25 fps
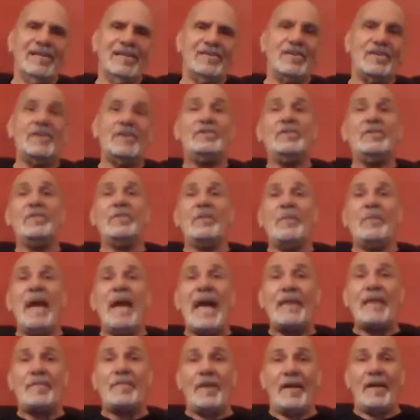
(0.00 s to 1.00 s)
So you do the
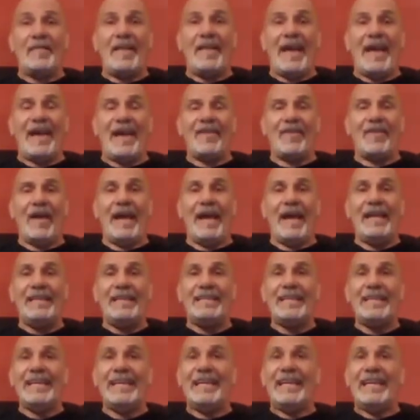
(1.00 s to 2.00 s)
math on that,
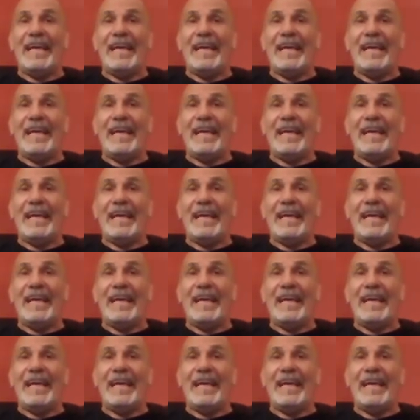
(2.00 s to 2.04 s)
right?